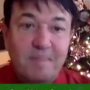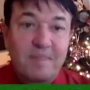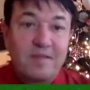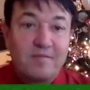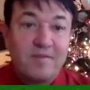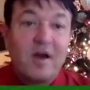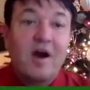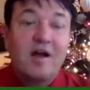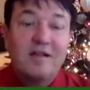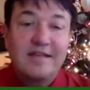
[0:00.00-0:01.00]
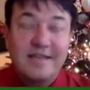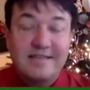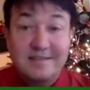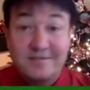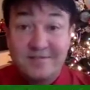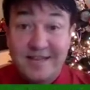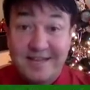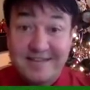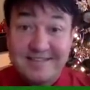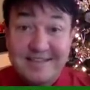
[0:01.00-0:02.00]
the, the holidays of
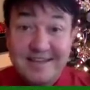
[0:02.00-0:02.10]
light.